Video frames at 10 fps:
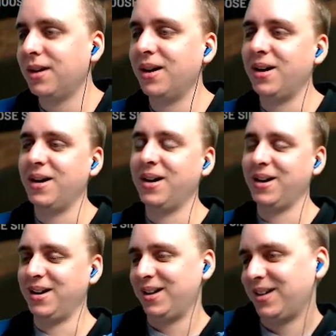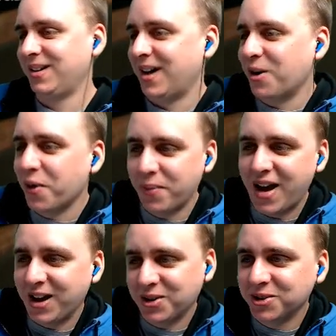I know the
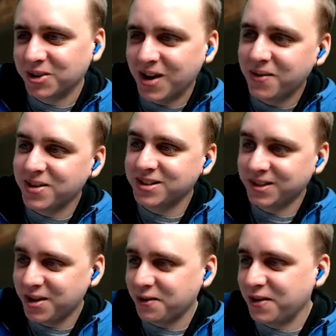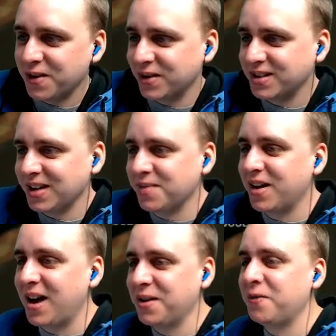Packers are obviously your favorite team,
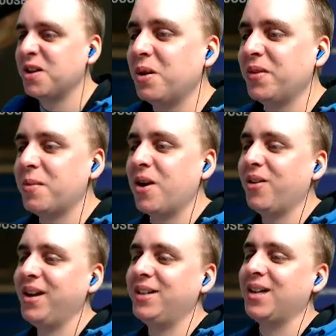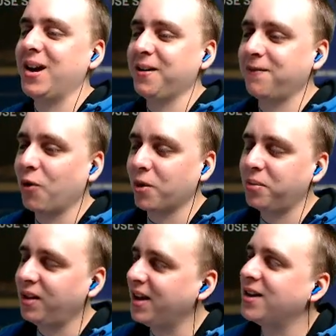but how do you about them already signing 4
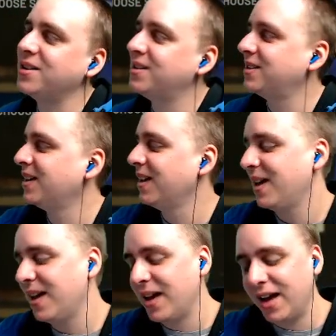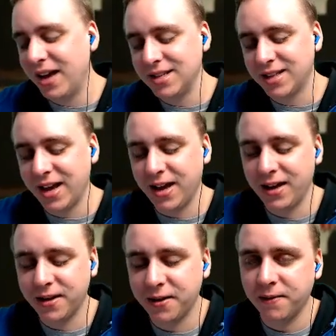players? As
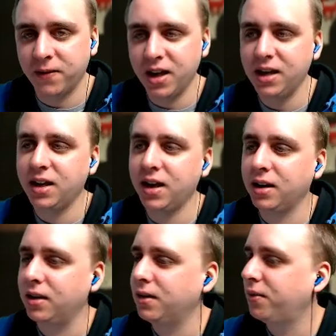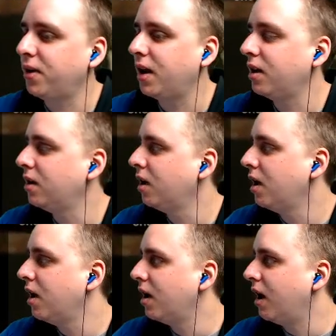a Viking fan,
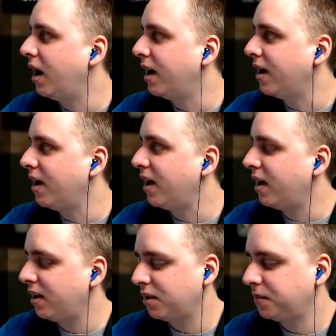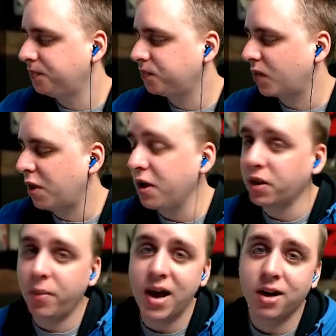I
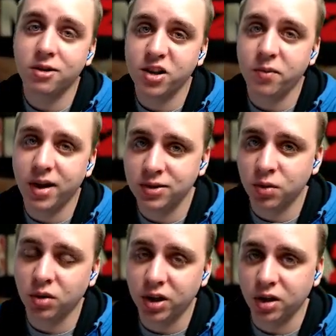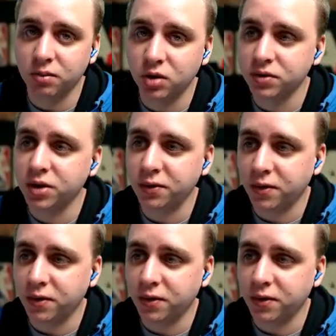think the Packers have made some really good moves so